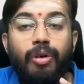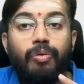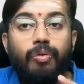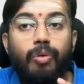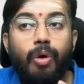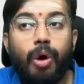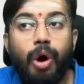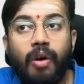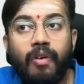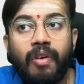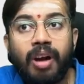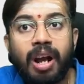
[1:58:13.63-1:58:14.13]

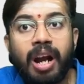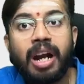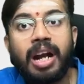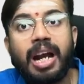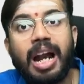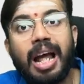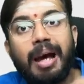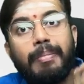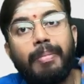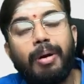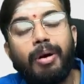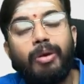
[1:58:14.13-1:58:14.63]
Over and
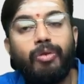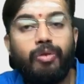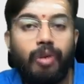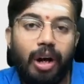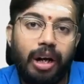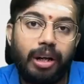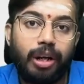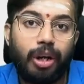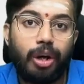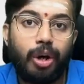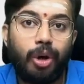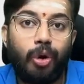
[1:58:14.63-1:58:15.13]
above
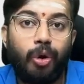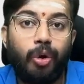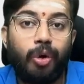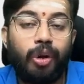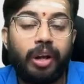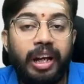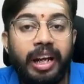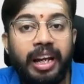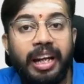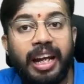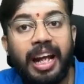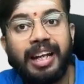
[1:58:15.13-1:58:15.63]
1 crore,
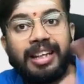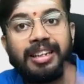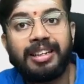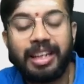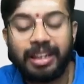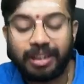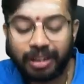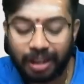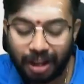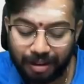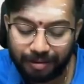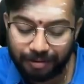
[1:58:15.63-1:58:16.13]
in
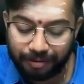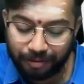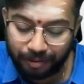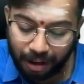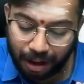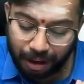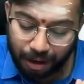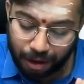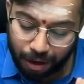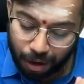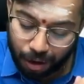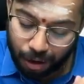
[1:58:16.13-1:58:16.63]
excess of
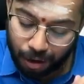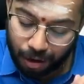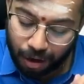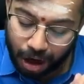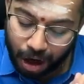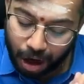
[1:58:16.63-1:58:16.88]
1 crore.